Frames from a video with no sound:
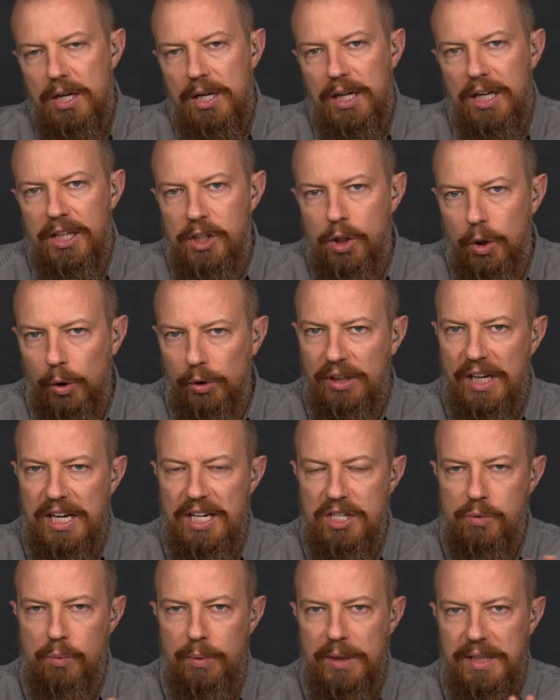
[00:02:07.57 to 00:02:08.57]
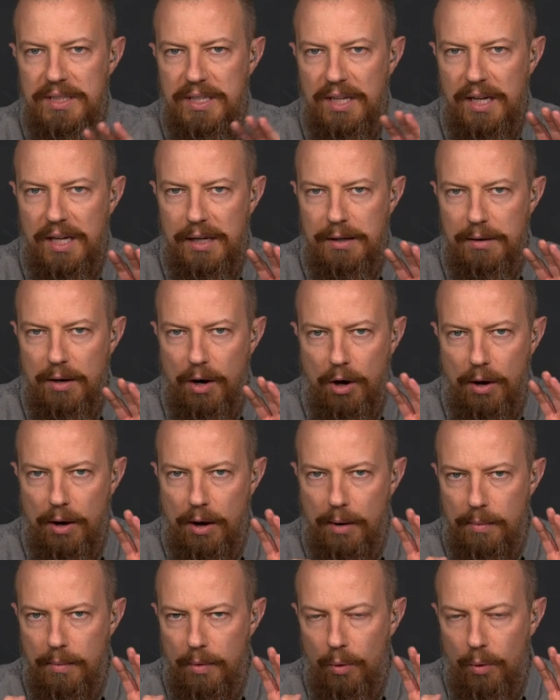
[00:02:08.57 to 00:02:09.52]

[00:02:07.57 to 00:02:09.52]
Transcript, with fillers: In the old days, we did, uh,